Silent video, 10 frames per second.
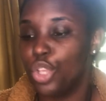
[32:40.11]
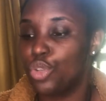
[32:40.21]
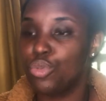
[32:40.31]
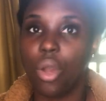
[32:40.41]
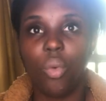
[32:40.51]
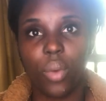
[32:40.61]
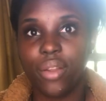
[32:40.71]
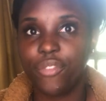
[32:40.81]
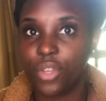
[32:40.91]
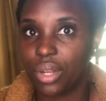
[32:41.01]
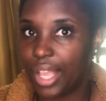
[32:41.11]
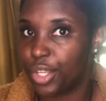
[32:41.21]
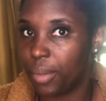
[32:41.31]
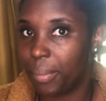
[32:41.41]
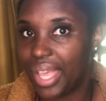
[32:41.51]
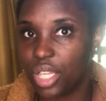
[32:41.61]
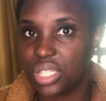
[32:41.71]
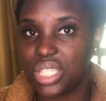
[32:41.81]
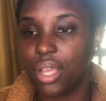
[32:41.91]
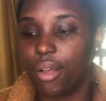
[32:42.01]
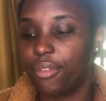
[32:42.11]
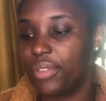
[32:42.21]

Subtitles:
You don't want to feel like you're by yourself.